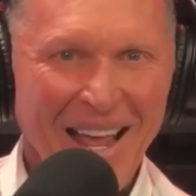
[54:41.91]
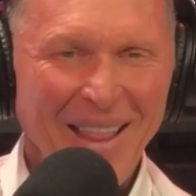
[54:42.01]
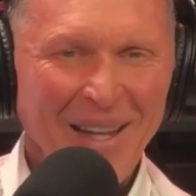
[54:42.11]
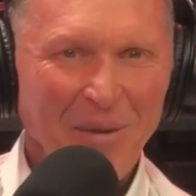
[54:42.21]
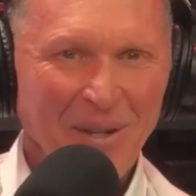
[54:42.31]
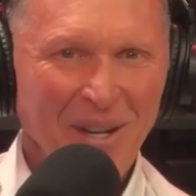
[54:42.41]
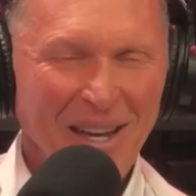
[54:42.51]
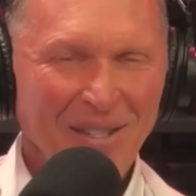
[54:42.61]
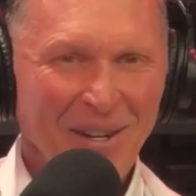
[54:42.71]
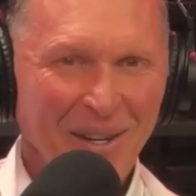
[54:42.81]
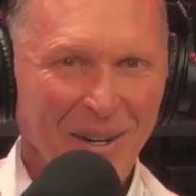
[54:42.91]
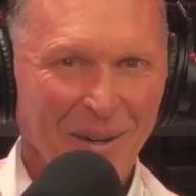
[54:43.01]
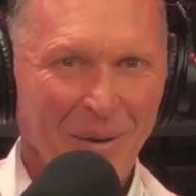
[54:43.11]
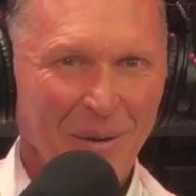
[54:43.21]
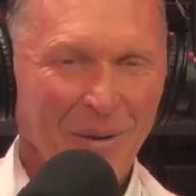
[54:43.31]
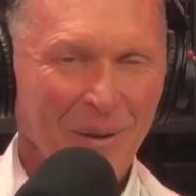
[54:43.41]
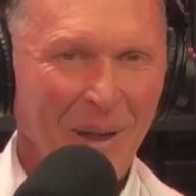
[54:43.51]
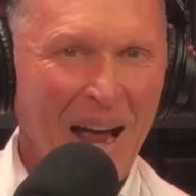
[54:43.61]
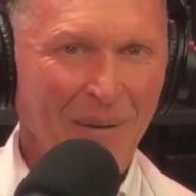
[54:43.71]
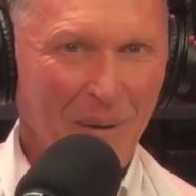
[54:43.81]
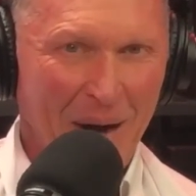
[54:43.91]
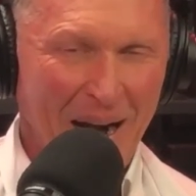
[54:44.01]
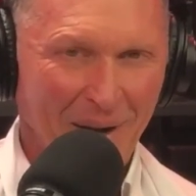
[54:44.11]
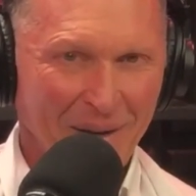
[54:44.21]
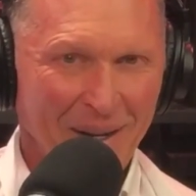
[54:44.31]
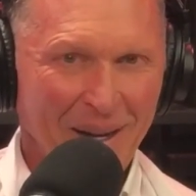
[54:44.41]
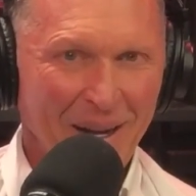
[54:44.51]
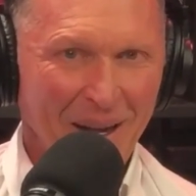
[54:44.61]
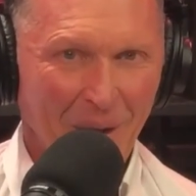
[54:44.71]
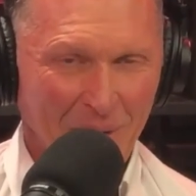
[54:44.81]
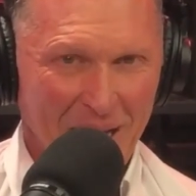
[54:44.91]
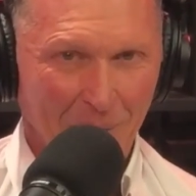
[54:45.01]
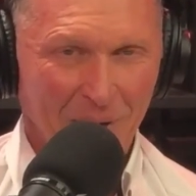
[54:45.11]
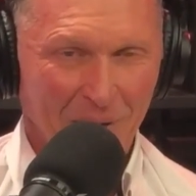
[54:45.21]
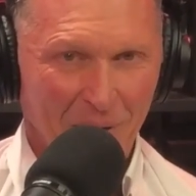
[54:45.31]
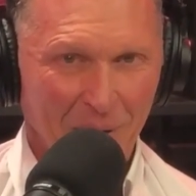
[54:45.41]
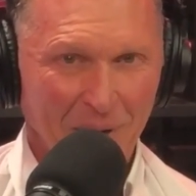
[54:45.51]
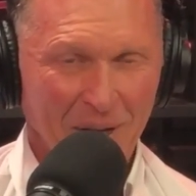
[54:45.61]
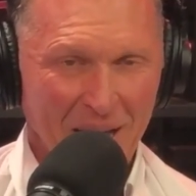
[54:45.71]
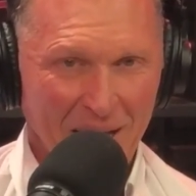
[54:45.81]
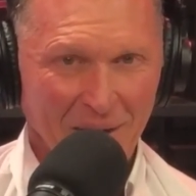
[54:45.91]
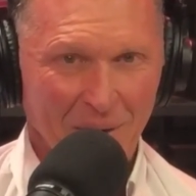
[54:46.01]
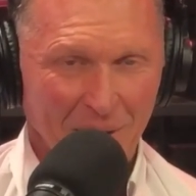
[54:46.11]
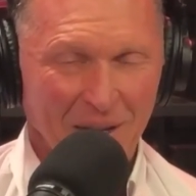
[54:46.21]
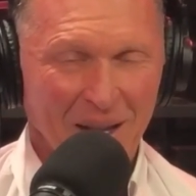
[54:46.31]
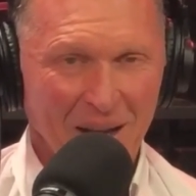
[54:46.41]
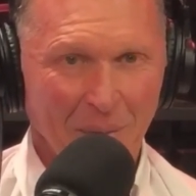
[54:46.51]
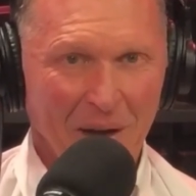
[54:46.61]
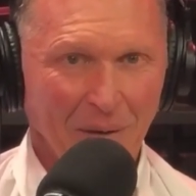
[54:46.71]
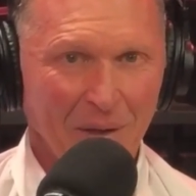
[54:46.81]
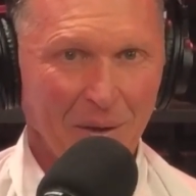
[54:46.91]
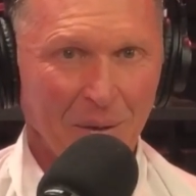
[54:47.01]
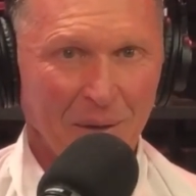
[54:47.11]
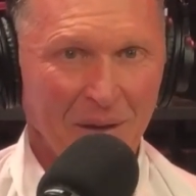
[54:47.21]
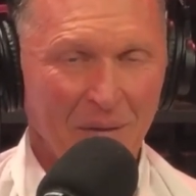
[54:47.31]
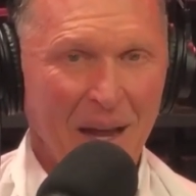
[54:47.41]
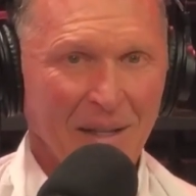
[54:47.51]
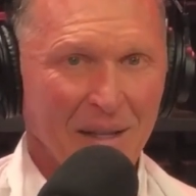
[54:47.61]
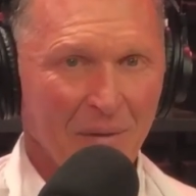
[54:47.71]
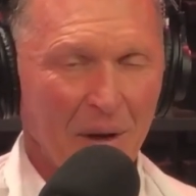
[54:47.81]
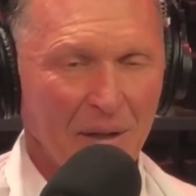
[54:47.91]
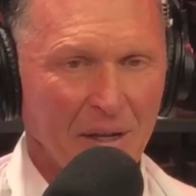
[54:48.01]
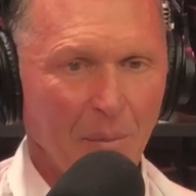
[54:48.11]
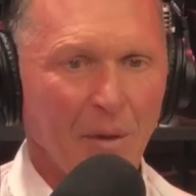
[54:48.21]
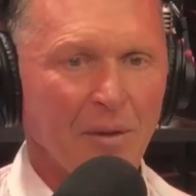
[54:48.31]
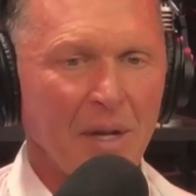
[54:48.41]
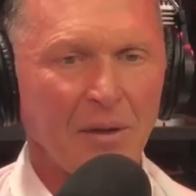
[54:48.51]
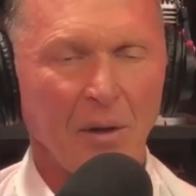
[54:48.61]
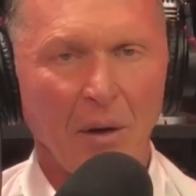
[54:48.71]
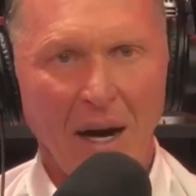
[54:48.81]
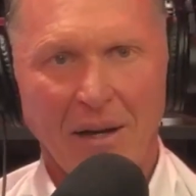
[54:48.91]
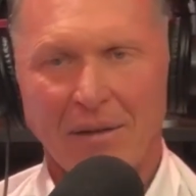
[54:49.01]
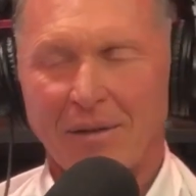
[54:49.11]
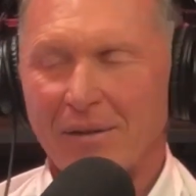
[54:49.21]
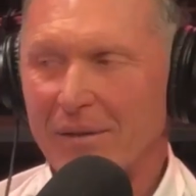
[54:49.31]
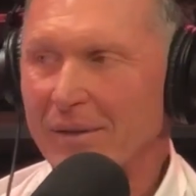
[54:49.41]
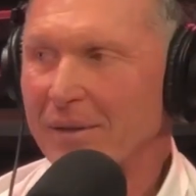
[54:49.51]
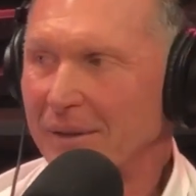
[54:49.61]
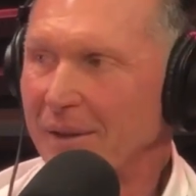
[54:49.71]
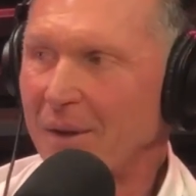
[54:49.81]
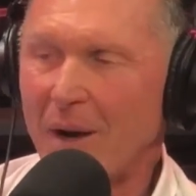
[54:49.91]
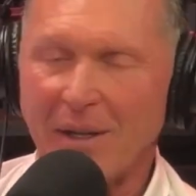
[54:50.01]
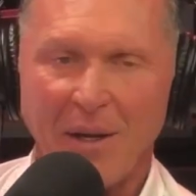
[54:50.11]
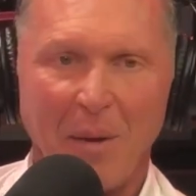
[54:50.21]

And that's what changed her life around and was able to her to then start to then be able to invest. It's very simple. So that's a great tip.